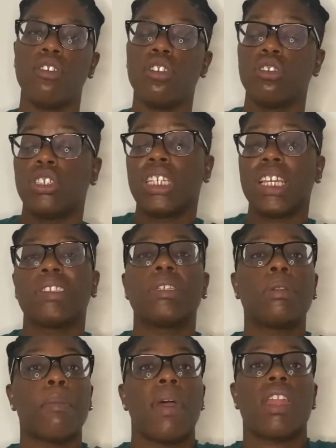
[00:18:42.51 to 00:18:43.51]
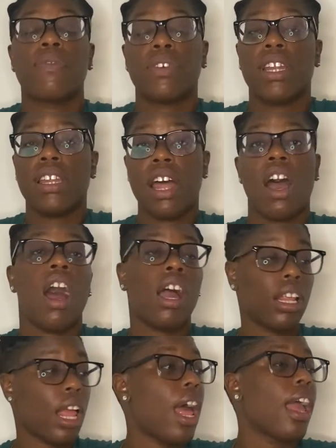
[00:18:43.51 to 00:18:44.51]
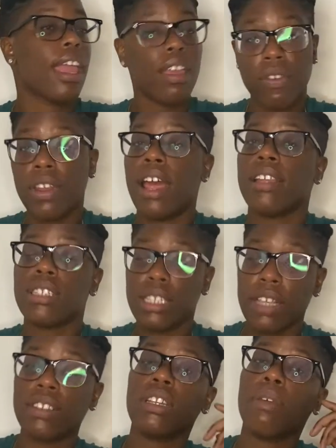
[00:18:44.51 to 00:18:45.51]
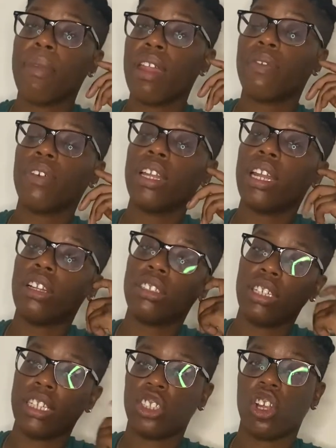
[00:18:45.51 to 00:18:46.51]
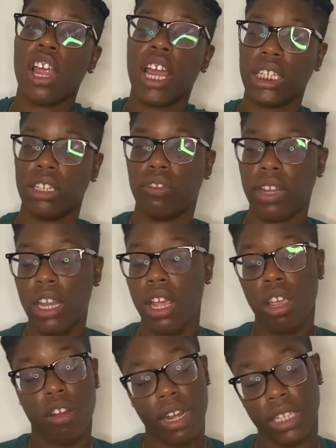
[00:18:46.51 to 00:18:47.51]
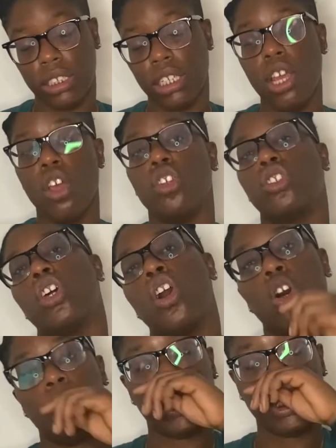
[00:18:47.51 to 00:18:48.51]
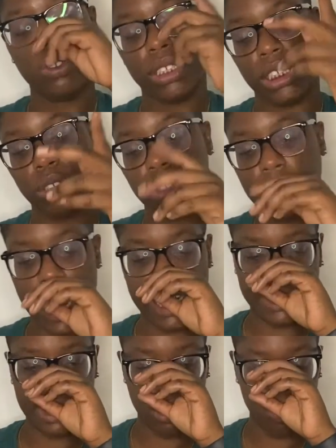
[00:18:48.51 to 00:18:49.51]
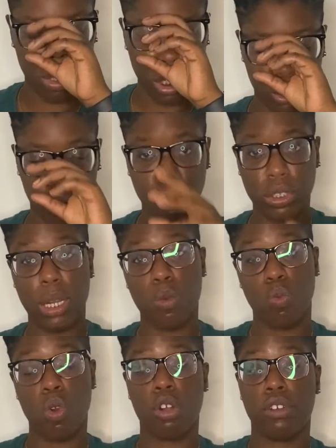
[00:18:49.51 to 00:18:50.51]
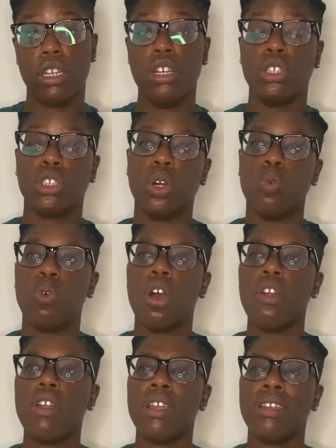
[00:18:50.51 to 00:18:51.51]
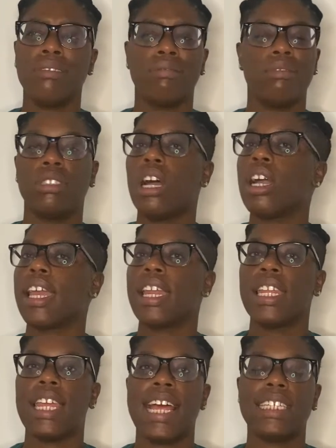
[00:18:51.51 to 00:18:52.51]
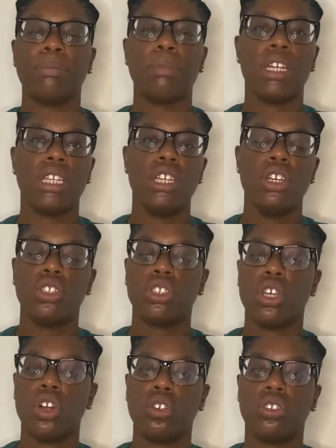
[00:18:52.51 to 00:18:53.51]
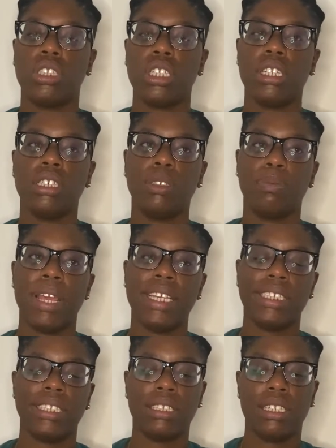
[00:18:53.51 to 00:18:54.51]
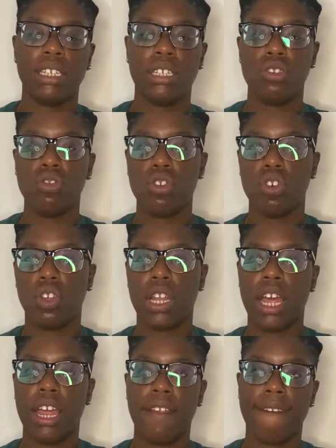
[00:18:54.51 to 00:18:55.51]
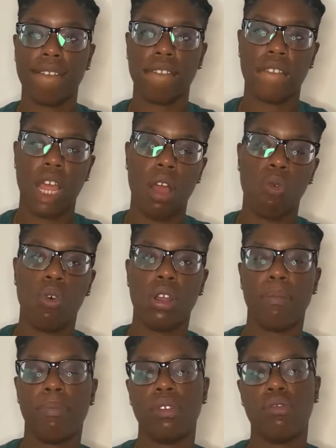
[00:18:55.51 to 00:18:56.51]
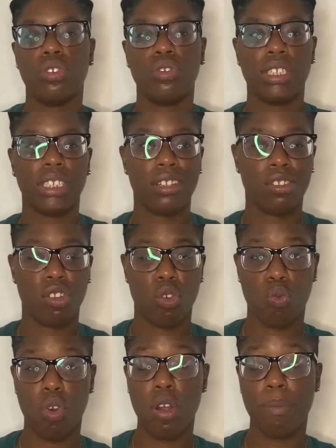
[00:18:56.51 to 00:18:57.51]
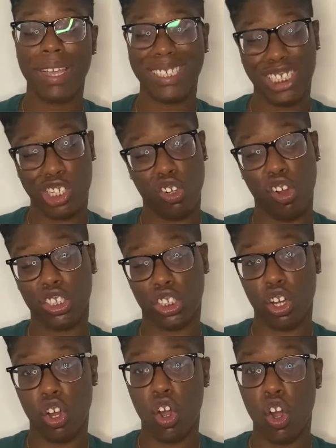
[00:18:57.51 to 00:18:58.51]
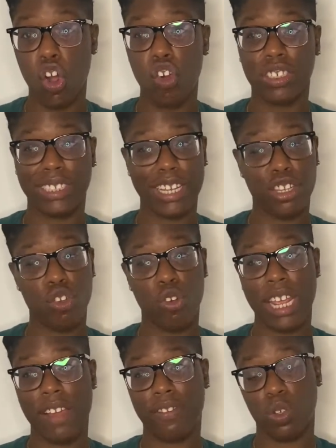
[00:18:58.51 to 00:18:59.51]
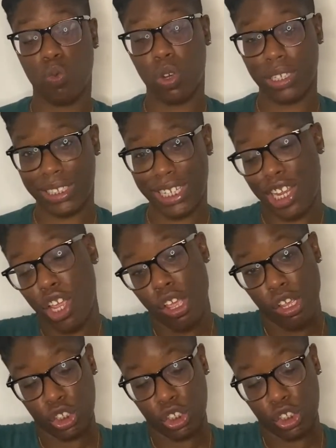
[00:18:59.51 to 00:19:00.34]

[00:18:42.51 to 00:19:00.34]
You know, she gives them the benefit of the doubt. I give her that. She gives them the benefit of the doubt until they start acting right crazy. So she was at dinner with a dude named Warren. So Warren, again, he has money. So she's basically, you know, like, I want to be with you this and third. Warren basically calls her a hoe. It's like, you only have the one thing.